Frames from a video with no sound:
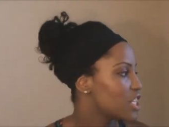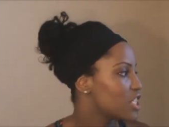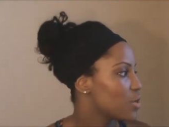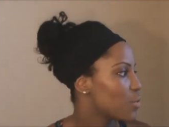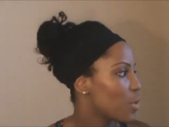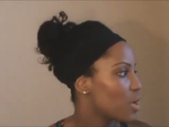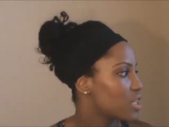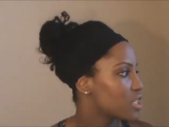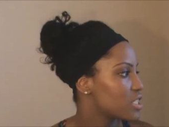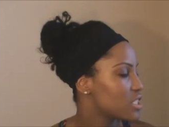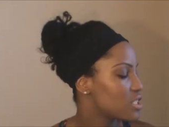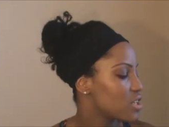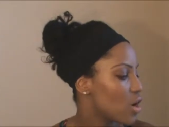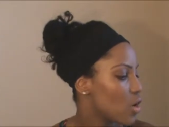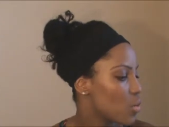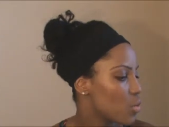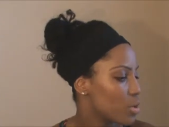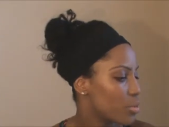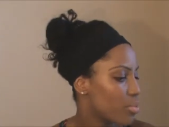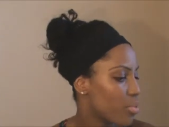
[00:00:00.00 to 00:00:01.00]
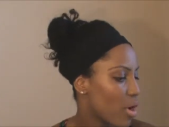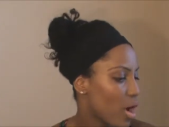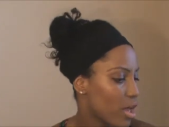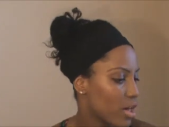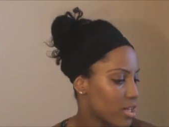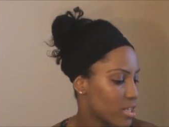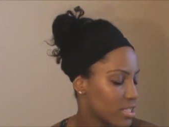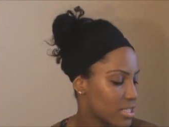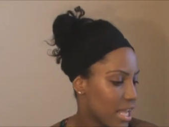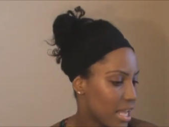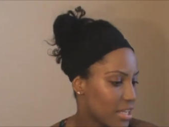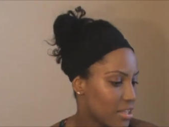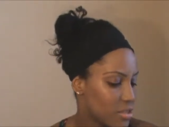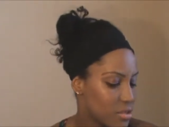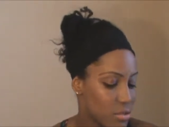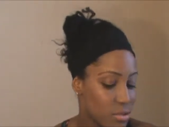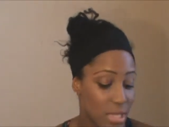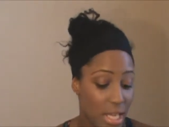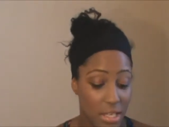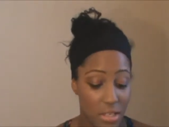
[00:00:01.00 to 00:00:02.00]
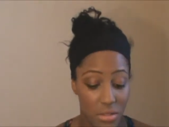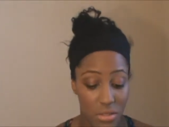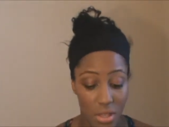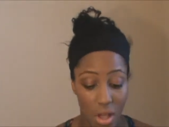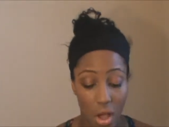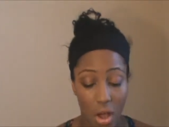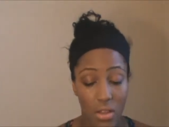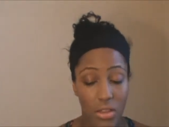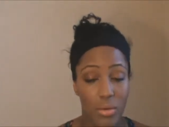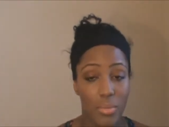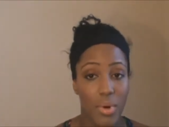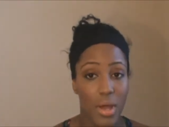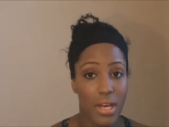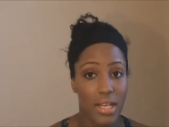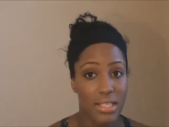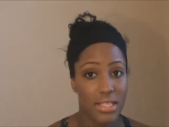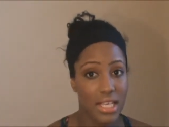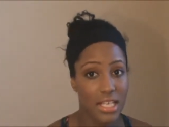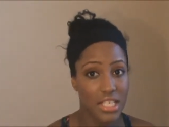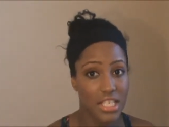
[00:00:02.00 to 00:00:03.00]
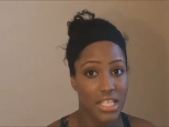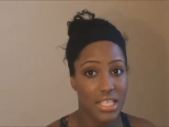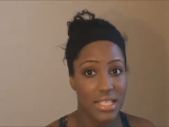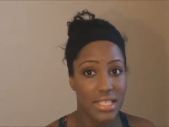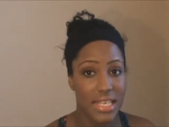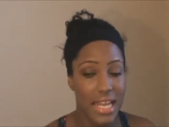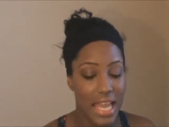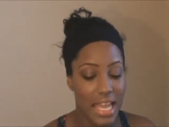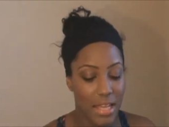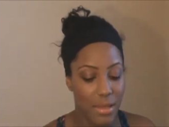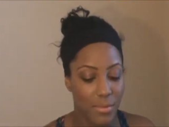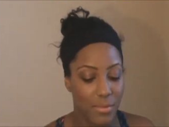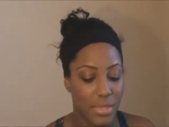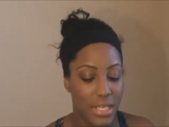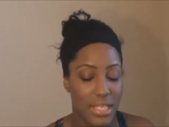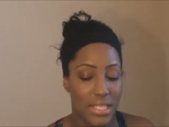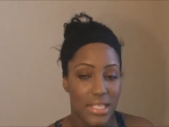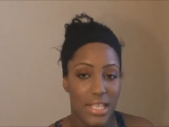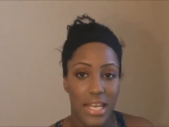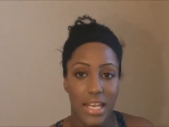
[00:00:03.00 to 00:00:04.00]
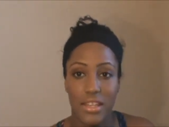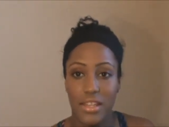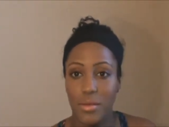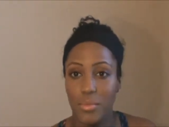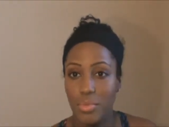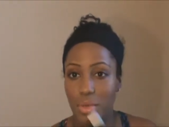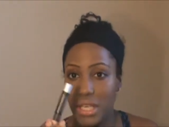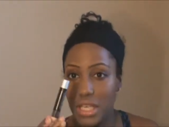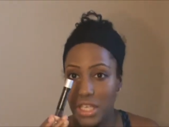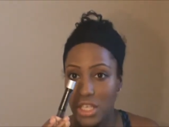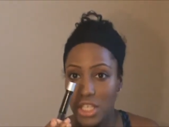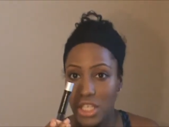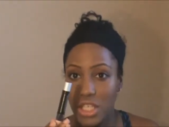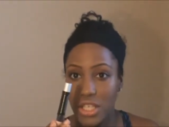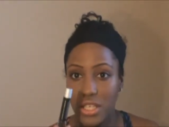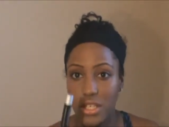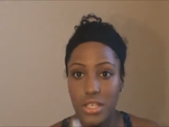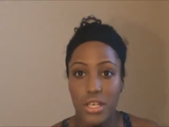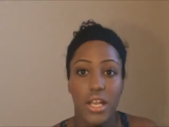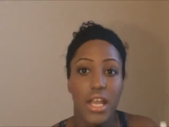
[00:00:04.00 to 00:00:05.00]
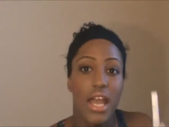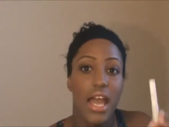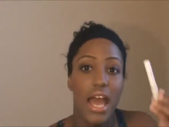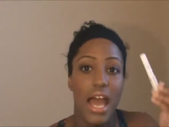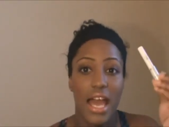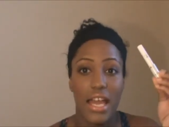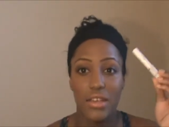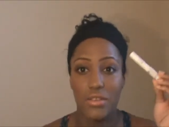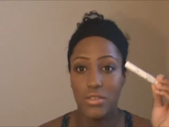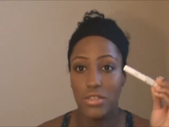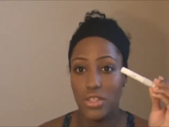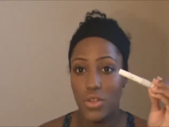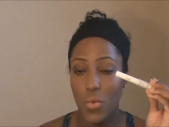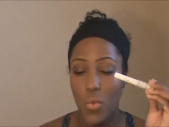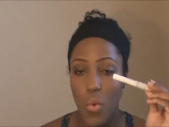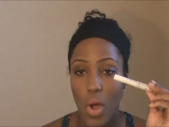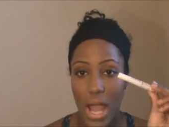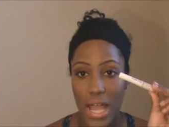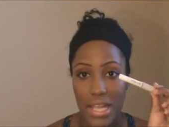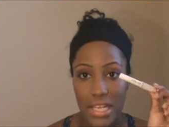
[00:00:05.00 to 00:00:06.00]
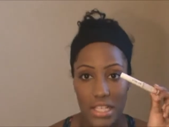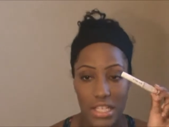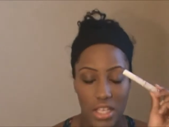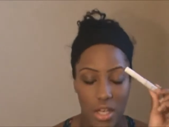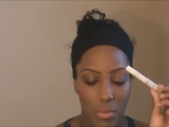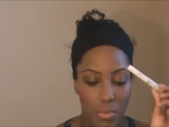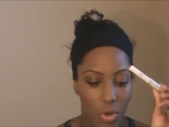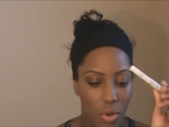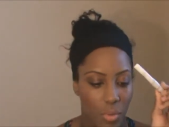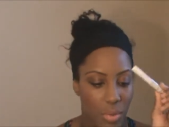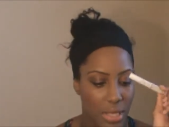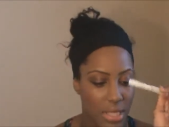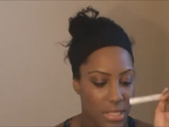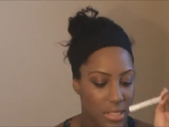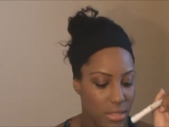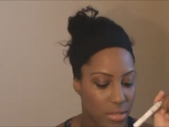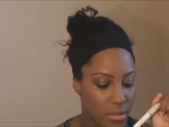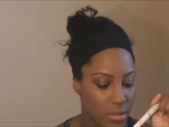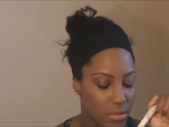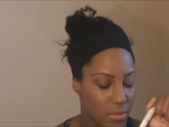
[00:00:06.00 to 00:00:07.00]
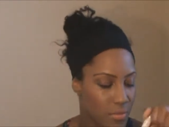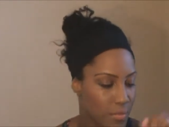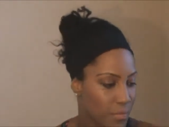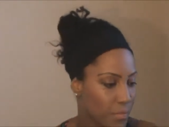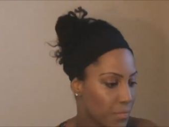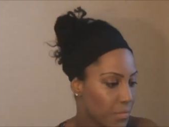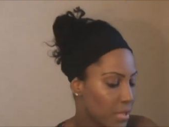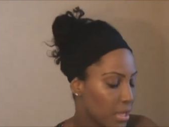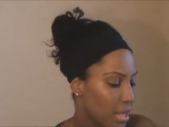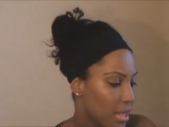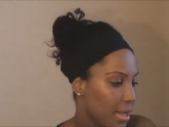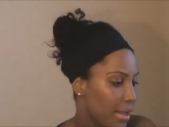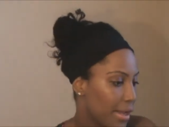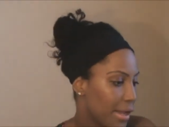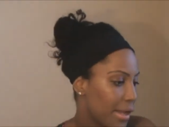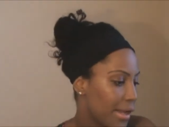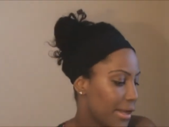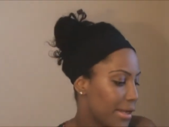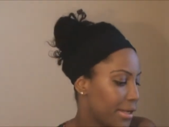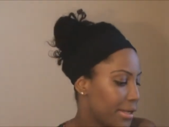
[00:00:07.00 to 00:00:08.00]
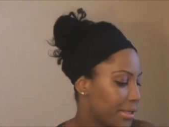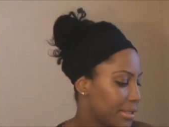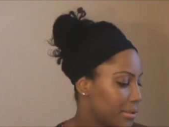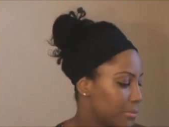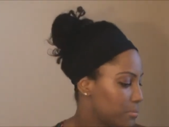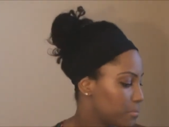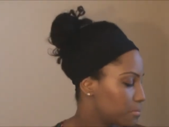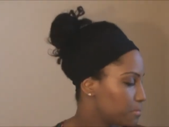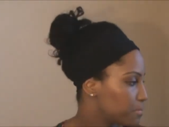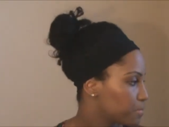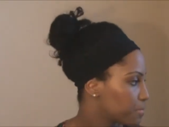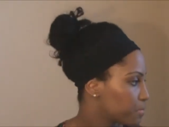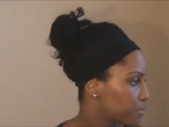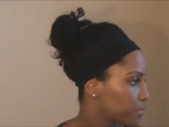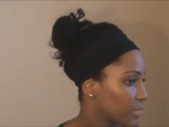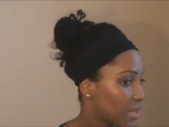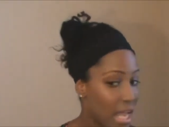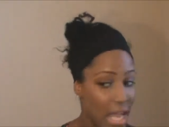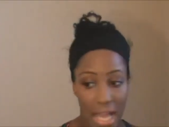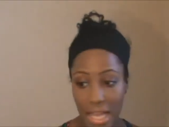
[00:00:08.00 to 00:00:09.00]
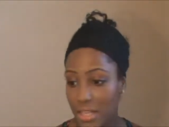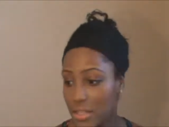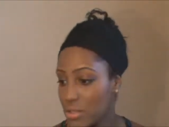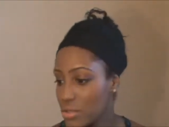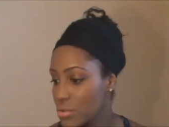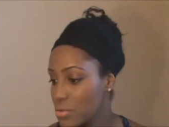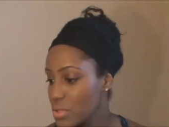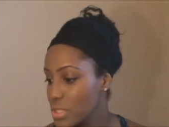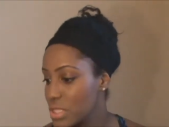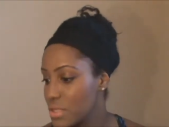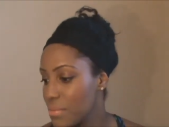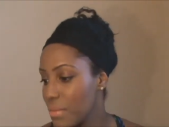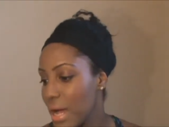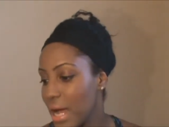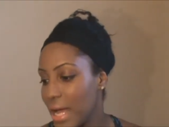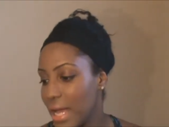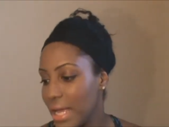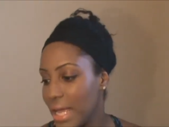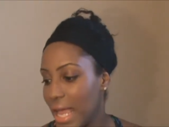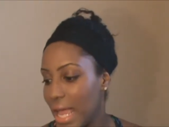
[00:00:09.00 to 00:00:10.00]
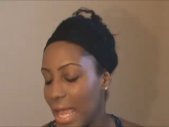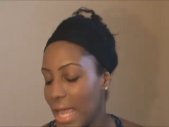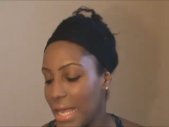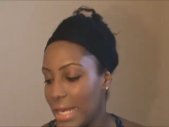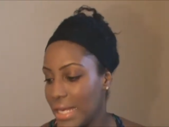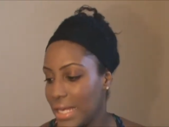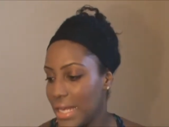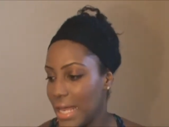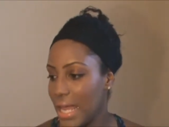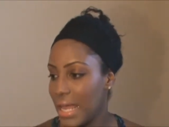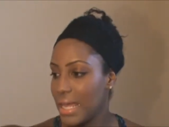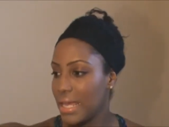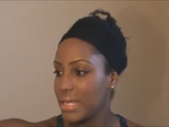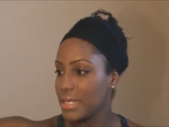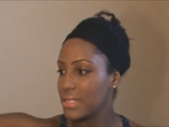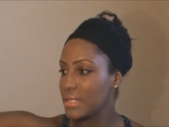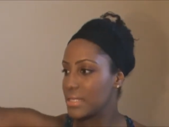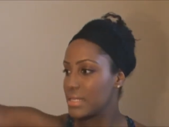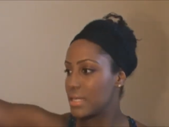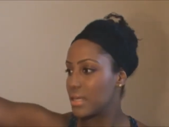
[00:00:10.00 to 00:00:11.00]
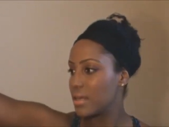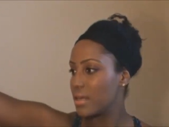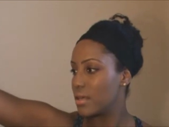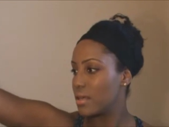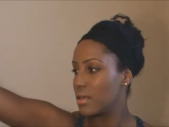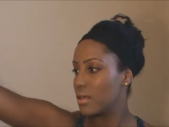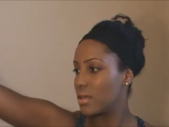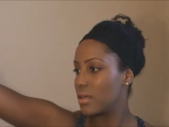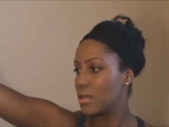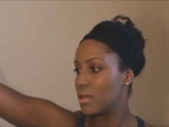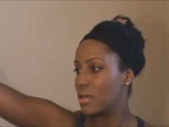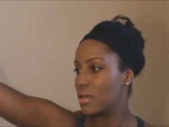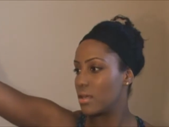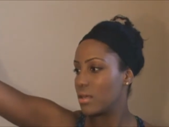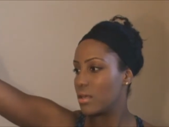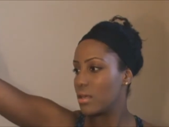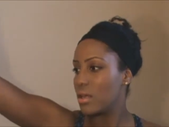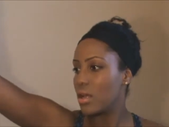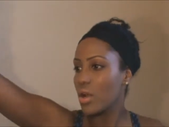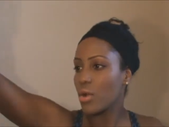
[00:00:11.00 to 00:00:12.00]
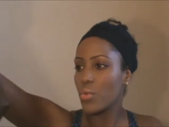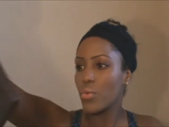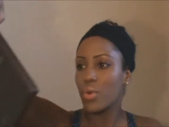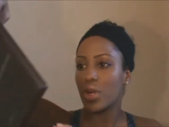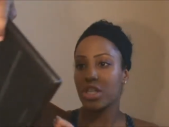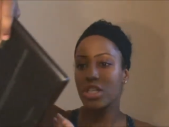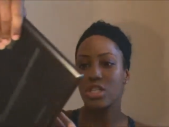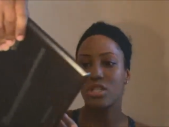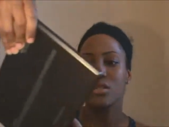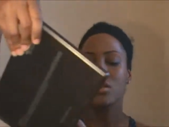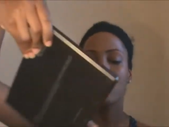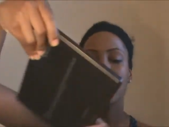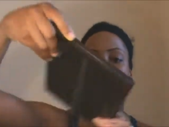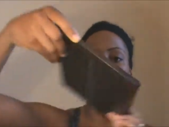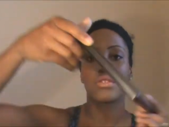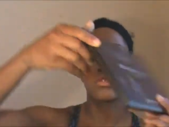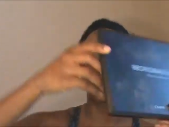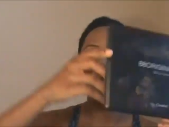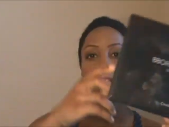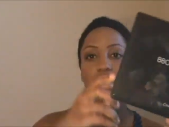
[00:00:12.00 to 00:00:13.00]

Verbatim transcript: She wanted to know what products I use. I use all the products I just named. Instead of the pink sheer, I use the white jumbo pencil. Um, I use my 88 Original Coastal